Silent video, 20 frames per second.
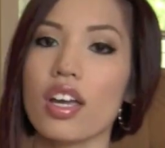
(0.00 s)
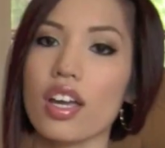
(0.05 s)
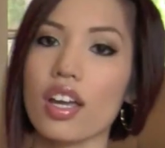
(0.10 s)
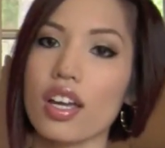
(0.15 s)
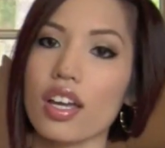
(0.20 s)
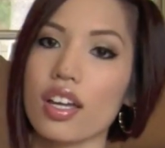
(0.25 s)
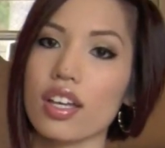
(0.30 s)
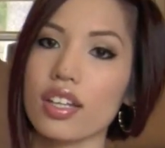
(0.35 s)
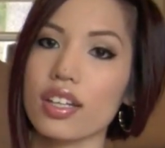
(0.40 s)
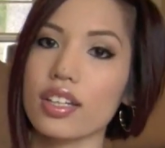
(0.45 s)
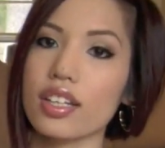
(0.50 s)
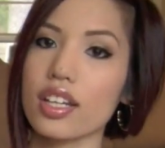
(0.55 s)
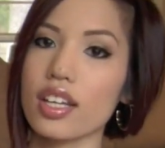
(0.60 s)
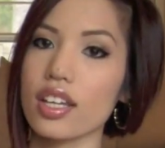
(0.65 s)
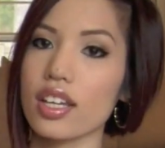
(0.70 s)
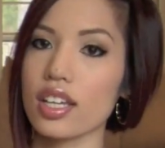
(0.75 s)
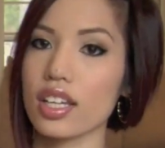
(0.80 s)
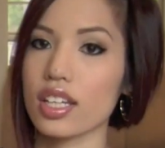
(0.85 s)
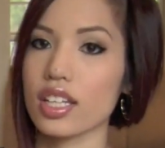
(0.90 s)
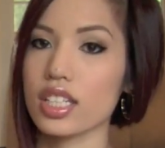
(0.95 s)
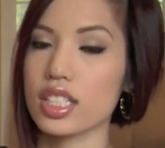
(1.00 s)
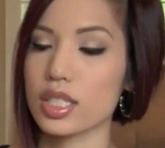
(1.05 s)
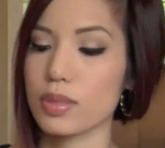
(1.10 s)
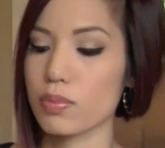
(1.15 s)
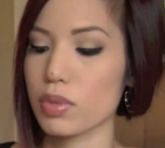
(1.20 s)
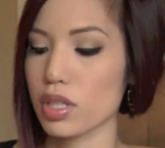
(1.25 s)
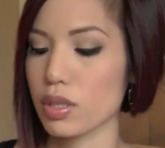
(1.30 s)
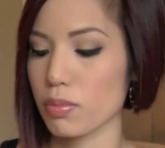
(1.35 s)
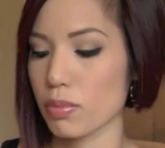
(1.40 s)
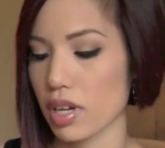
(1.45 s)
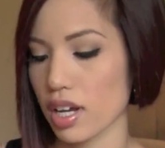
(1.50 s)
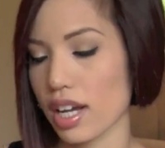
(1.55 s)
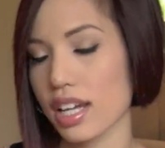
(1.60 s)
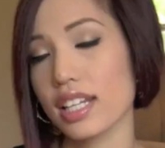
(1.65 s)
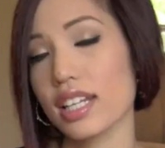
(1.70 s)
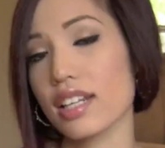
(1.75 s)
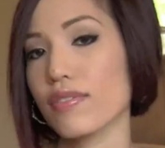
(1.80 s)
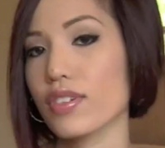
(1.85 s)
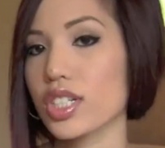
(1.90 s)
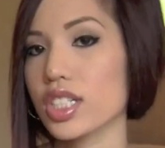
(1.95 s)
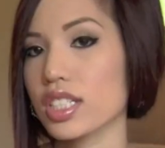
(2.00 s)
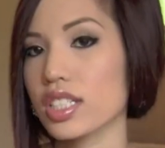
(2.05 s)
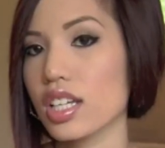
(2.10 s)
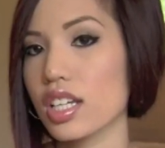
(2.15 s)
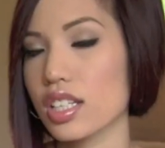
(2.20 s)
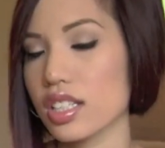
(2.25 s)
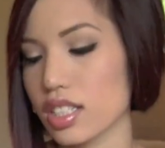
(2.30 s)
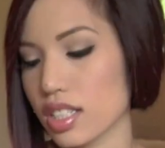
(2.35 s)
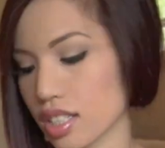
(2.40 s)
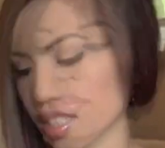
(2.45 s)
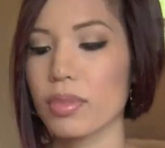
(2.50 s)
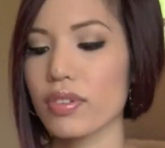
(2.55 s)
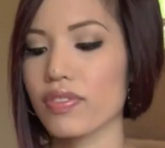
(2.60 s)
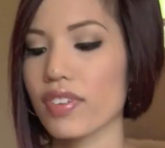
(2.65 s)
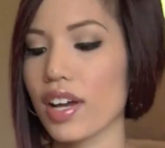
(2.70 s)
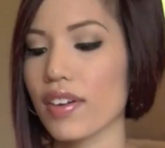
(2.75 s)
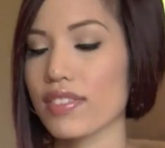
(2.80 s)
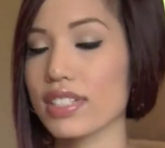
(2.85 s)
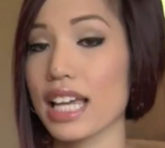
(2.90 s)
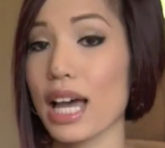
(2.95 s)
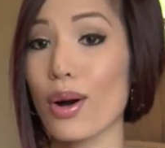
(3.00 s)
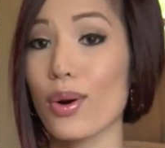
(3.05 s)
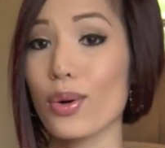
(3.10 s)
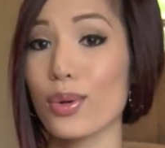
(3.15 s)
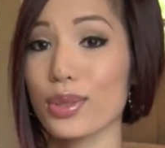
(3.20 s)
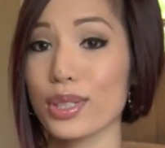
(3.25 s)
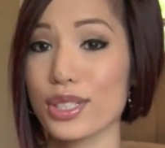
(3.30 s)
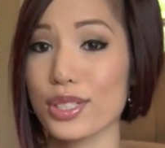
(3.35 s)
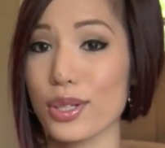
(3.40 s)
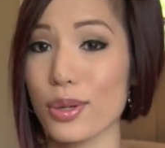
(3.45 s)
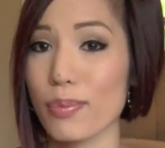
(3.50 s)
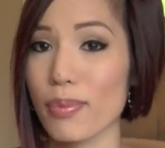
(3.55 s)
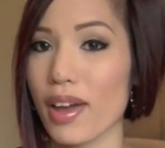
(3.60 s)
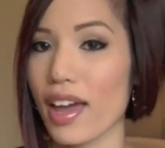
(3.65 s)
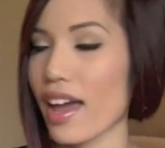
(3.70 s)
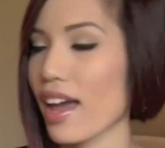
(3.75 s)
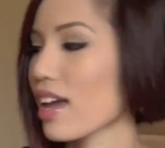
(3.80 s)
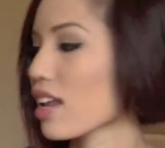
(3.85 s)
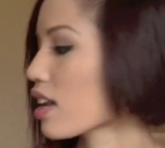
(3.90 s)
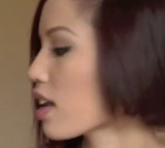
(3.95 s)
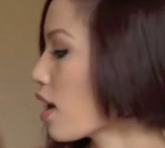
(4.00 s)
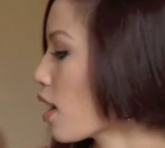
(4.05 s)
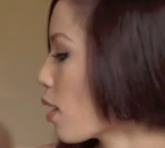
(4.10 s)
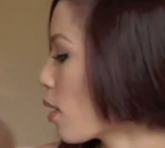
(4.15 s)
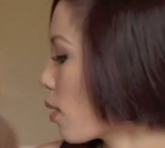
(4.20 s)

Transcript: and he's been mine ever since. Number five is how old is your pet?